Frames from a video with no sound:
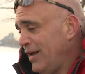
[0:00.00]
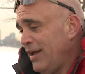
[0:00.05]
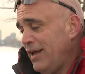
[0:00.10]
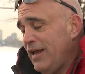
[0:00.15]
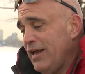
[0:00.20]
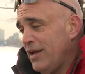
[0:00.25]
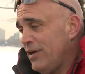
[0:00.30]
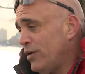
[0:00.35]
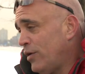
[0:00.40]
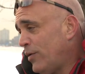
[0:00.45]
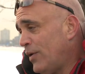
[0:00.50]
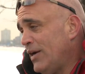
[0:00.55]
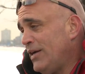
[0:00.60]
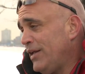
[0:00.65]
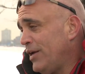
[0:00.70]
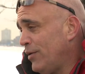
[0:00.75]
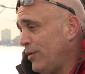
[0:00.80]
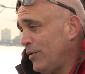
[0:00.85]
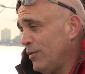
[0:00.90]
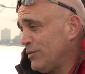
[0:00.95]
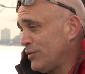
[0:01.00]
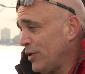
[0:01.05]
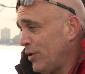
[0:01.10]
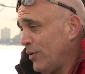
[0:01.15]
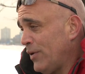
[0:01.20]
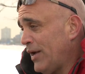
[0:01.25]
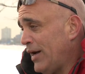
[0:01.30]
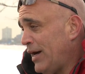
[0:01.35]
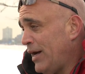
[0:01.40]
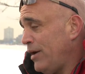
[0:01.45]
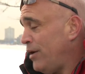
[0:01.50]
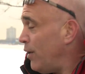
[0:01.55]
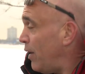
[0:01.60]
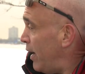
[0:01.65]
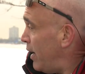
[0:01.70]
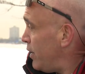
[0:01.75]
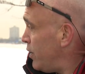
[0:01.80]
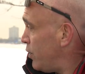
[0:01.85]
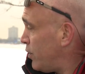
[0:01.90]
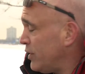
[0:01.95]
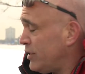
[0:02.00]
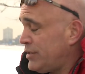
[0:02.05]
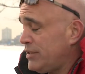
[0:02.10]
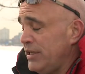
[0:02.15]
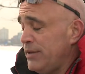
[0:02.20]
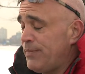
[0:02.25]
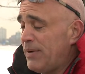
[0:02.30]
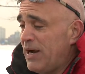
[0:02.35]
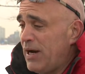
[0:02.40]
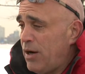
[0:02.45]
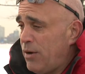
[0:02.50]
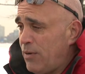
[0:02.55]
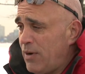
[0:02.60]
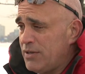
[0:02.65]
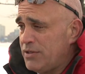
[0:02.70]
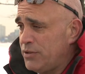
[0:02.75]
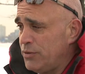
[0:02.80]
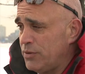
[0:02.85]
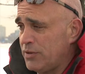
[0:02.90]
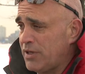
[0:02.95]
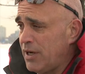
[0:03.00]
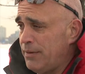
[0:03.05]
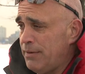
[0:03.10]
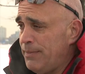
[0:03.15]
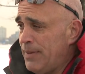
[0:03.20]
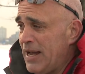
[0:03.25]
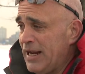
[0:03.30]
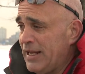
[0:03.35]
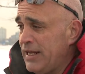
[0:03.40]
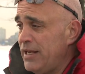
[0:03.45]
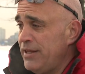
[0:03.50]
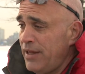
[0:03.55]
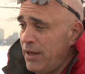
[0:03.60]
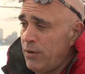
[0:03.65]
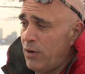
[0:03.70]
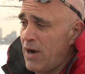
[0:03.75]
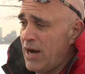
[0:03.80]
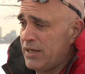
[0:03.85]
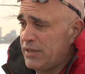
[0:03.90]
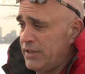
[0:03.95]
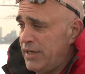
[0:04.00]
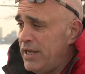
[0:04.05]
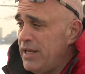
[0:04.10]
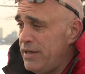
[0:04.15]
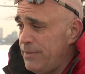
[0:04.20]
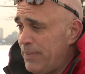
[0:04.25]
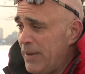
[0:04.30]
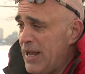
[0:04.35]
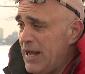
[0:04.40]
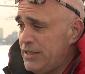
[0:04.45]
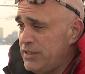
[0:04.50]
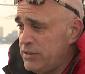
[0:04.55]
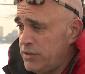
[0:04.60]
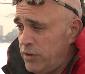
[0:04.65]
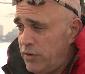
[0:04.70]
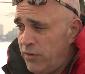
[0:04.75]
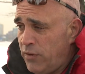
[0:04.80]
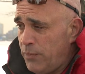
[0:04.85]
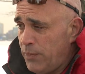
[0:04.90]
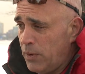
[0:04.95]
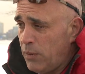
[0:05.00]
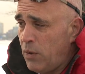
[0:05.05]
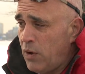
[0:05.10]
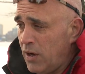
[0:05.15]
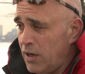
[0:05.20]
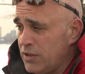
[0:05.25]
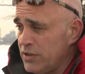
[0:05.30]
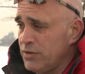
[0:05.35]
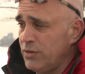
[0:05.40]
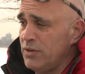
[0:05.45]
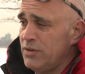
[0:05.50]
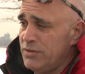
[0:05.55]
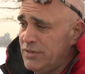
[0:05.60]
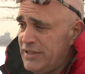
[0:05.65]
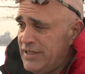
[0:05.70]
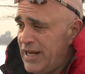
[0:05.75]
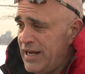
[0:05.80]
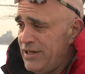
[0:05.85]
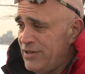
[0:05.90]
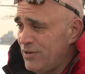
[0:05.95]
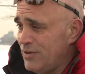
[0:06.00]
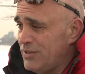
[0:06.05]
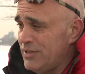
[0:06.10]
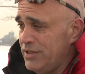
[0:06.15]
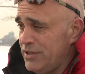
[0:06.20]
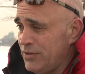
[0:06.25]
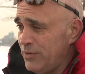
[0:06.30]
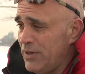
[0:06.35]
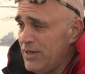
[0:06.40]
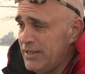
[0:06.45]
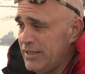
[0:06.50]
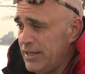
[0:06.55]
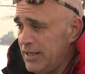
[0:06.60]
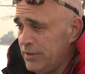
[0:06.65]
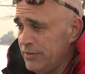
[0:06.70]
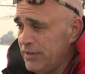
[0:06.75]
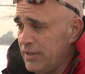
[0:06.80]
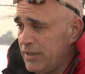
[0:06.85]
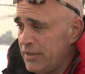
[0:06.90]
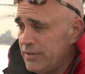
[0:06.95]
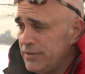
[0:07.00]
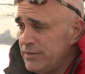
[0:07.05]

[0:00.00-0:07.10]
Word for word: He had no idea what was going on, and you could see by our rescuers coming back in, they were actually hitting patches of open water. So it was a dangerous situation out right. there.